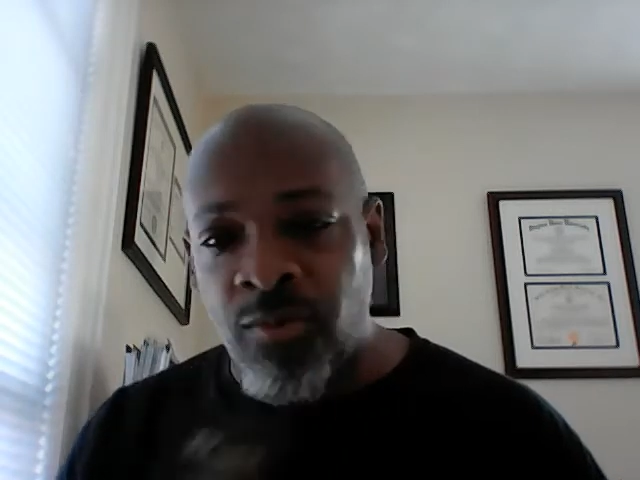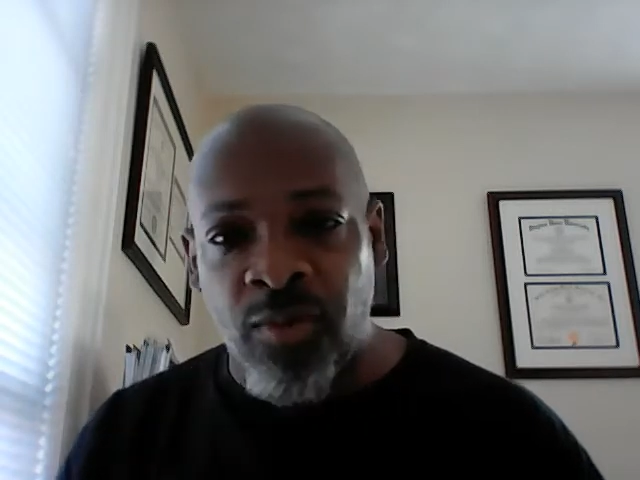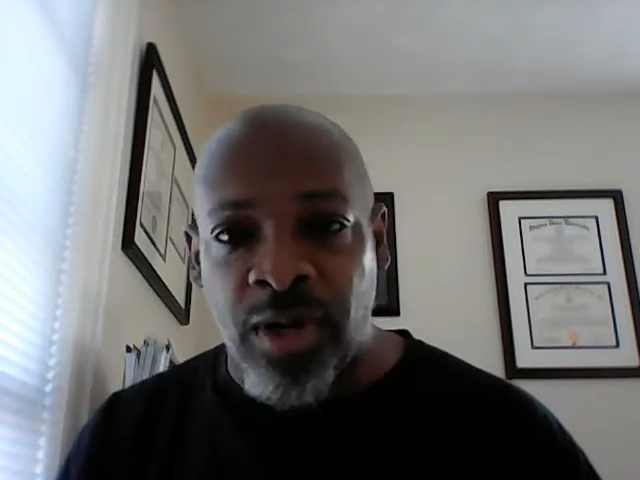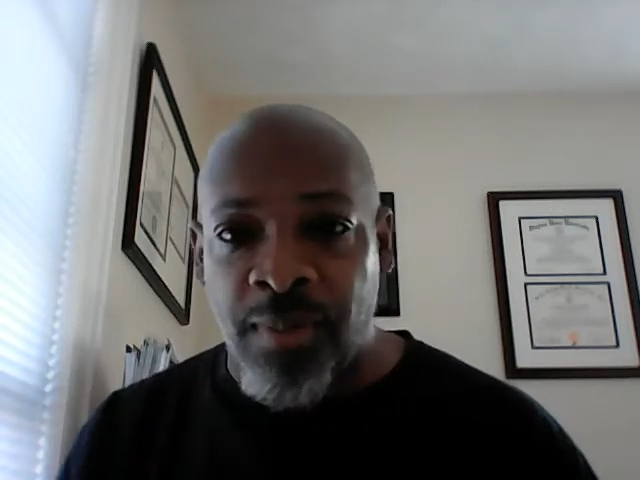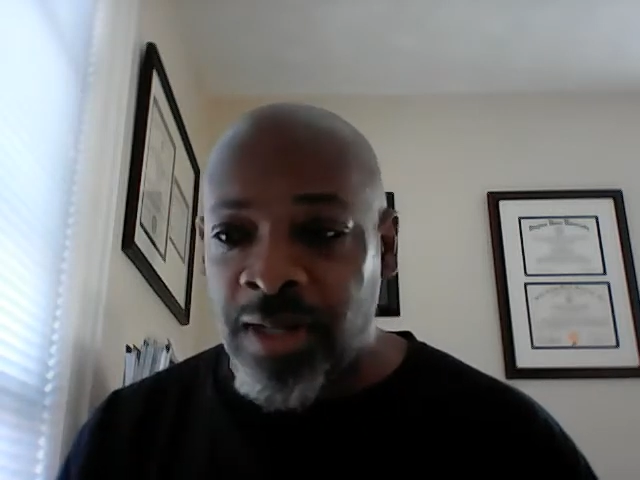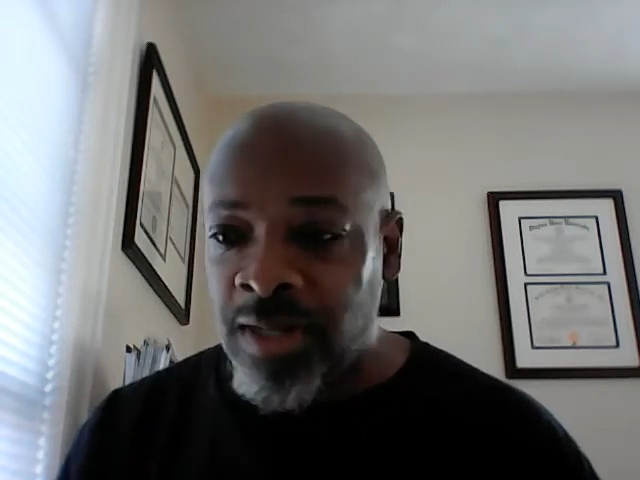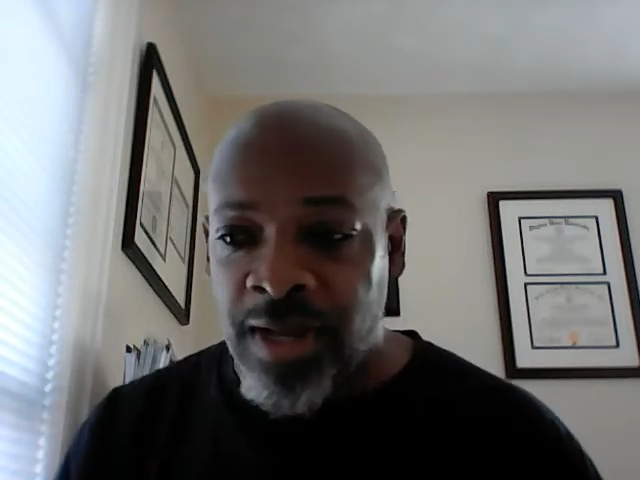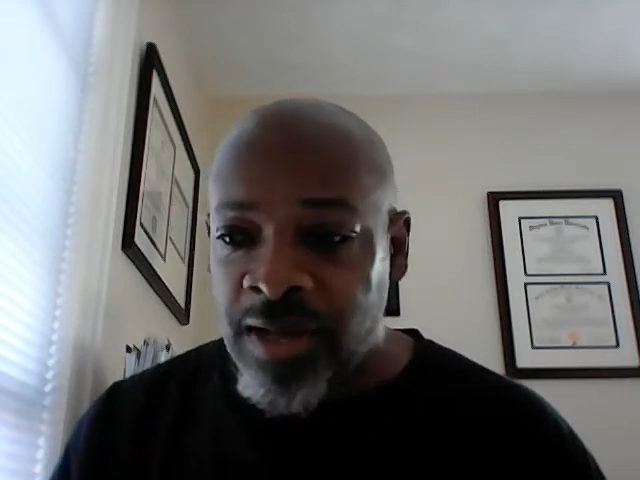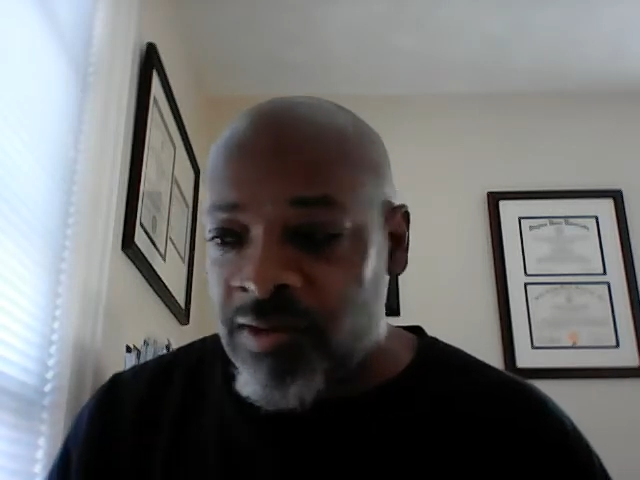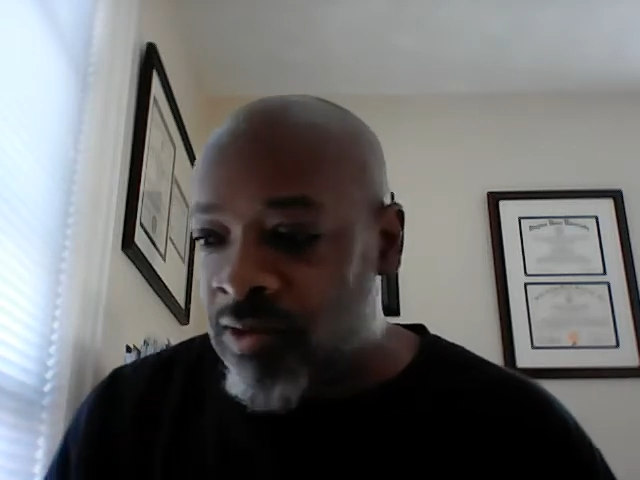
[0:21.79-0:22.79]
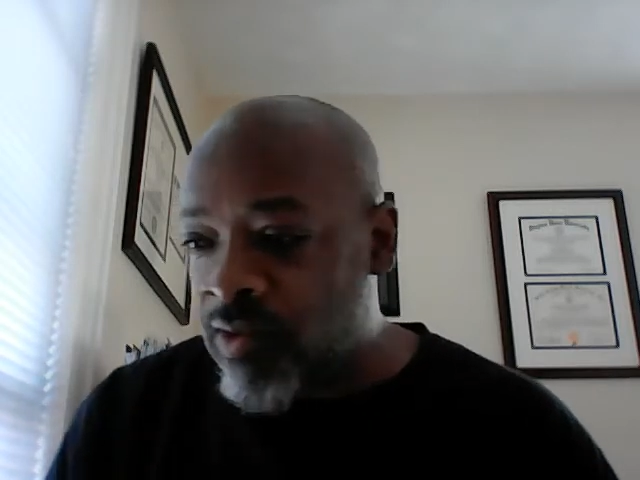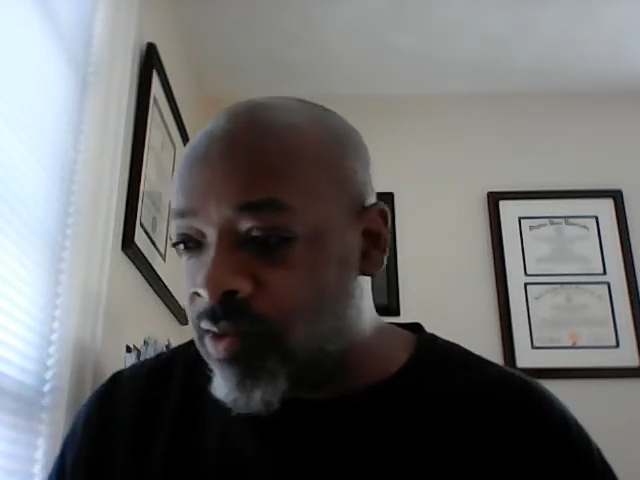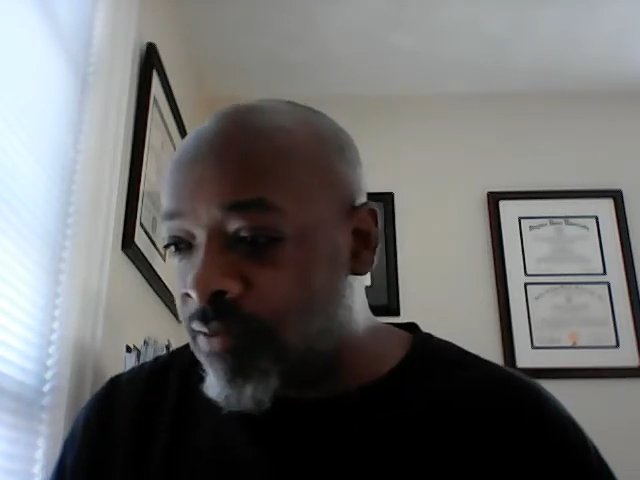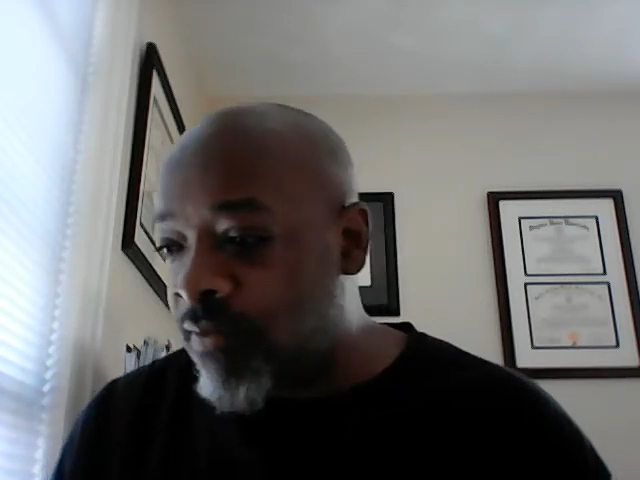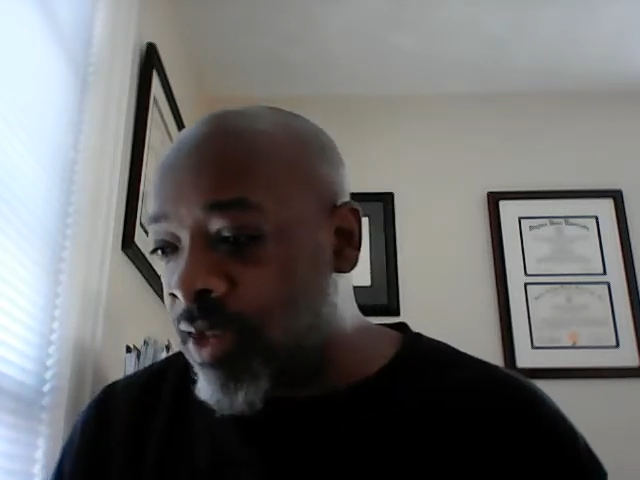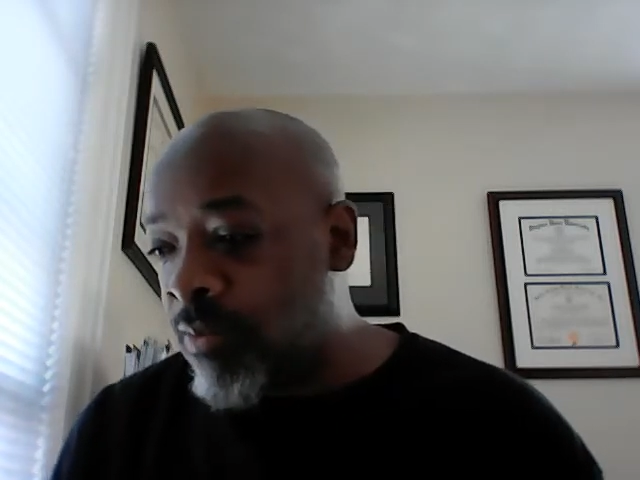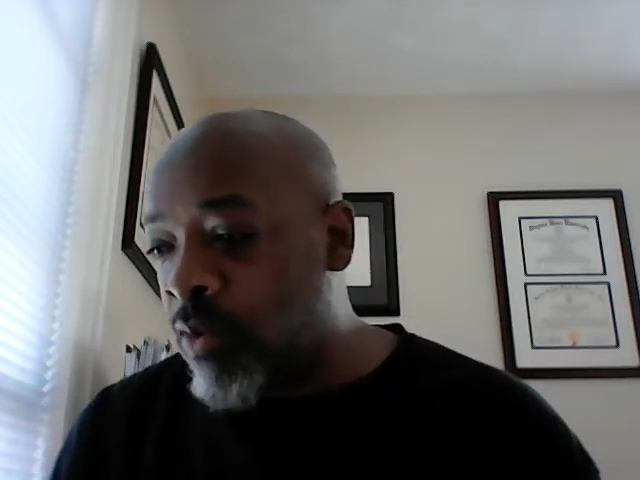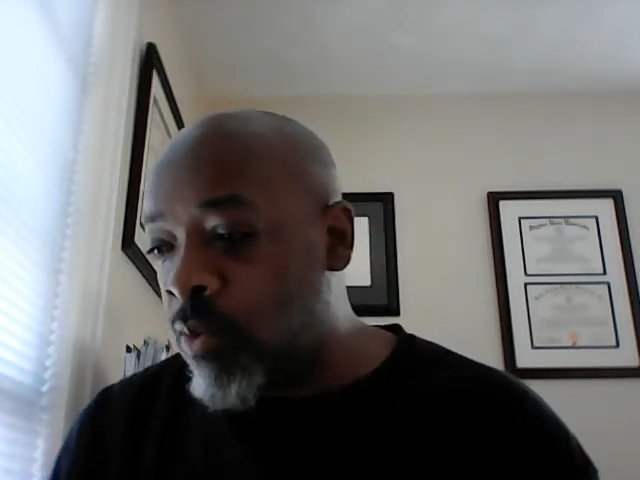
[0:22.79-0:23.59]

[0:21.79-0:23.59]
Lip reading: to read about the Gnostics because I find them the